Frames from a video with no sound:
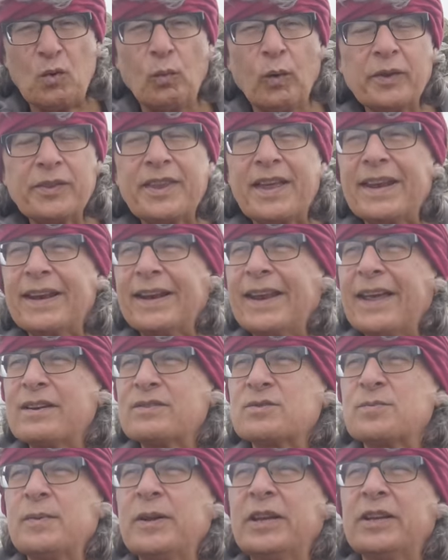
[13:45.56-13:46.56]
What that
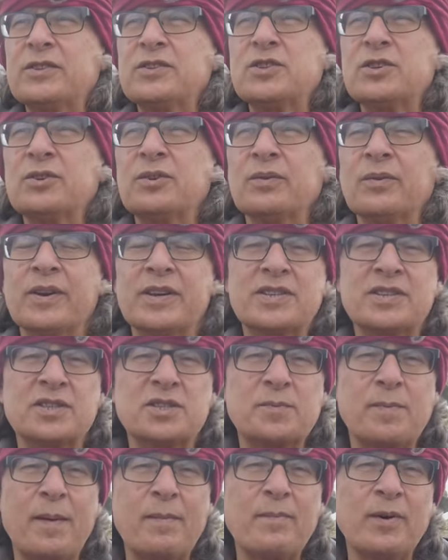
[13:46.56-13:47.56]
allows me to do is
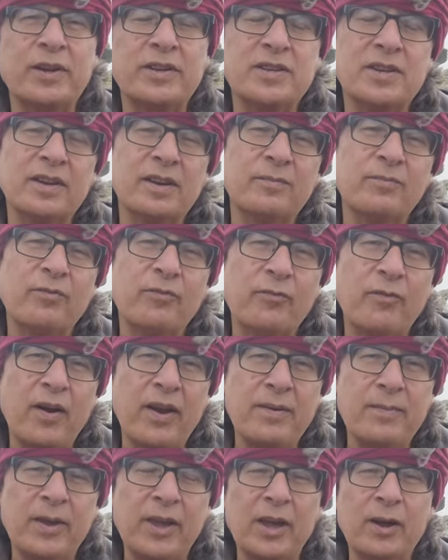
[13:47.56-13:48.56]
to spend my time
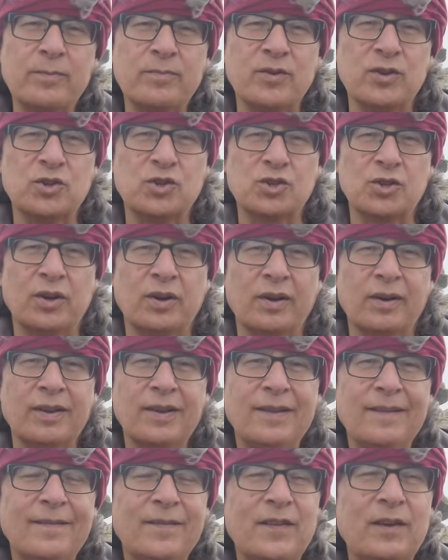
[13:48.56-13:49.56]
framing up the shot.
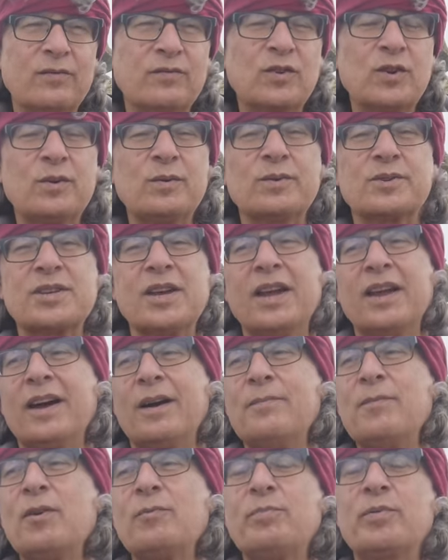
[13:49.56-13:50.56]
Now, of course,
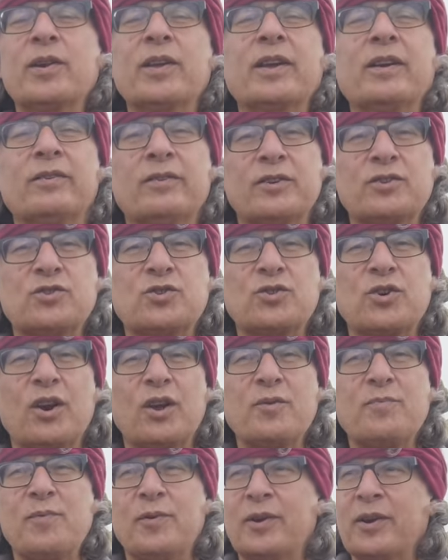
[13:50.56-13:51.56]
I'm not putting it on a
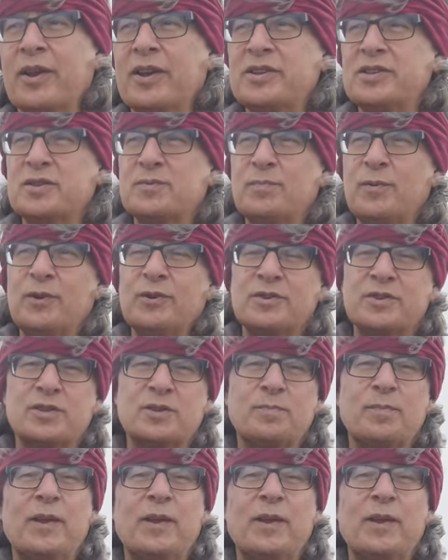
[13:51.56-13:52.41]
tripod. I spot a